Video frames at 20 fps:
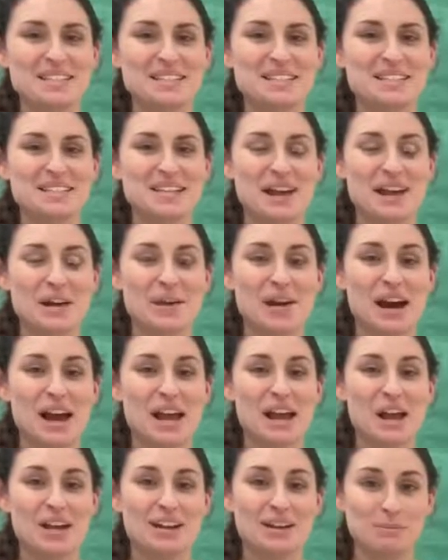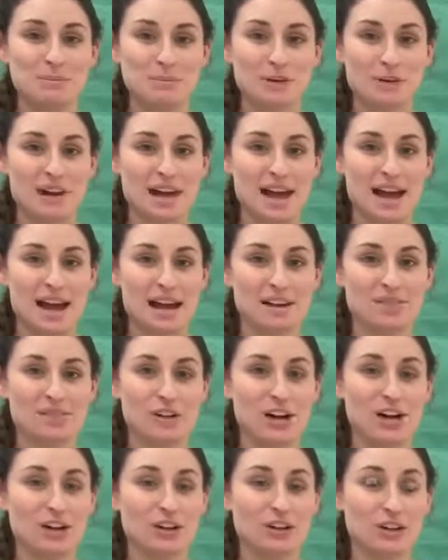So I hope y'all have
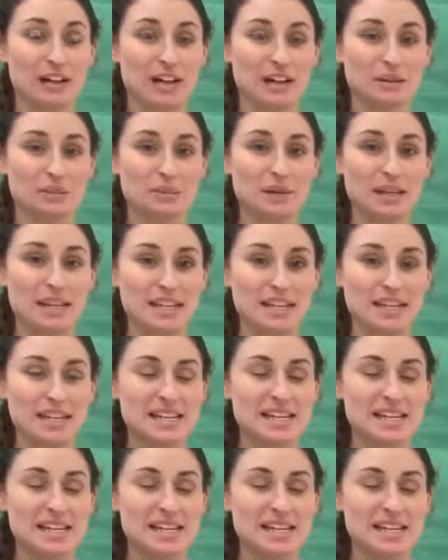a great week